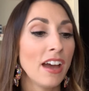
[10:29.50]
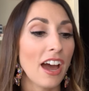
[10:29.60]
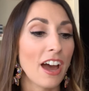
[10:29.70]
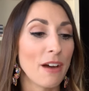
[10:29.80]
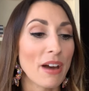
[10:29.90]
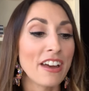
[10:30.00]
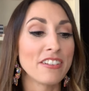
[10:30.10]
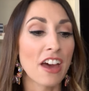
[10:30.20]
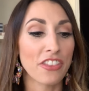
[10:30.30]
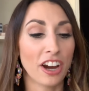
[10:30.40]

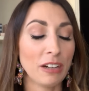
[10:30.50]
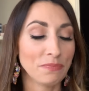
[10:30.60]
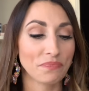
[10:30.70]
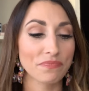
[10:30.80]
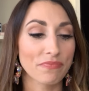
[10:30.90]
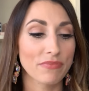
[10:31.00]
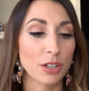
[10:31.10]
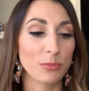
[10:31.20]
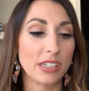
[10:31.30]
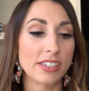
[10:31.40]
Another
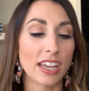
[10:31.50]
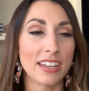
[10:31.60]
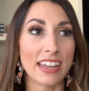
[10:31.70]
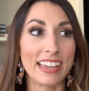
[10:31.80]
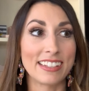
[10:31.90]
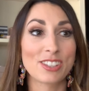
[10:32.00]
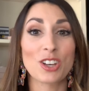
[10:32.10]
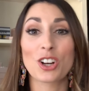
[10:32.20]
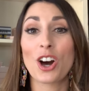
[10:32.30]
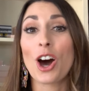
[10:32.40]
reason is
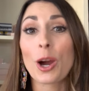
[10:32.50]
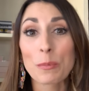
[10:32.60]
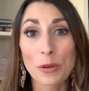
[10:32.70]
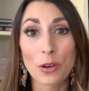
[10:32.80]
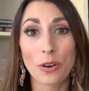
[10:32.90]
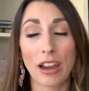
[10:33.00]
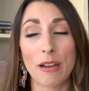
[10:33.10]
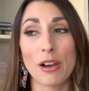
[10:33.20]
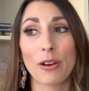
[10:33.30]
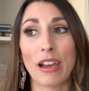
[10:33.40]
the car
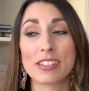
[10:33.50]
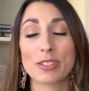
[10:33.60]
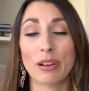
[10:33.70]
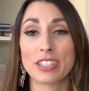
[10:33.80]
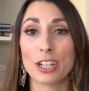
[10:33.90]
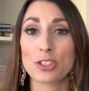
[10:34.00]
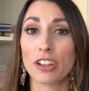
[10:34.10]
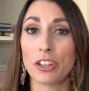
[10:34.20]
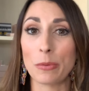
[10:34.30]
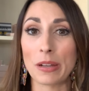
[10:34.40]
program. Okay, so I touched a
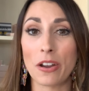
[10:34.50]
little bit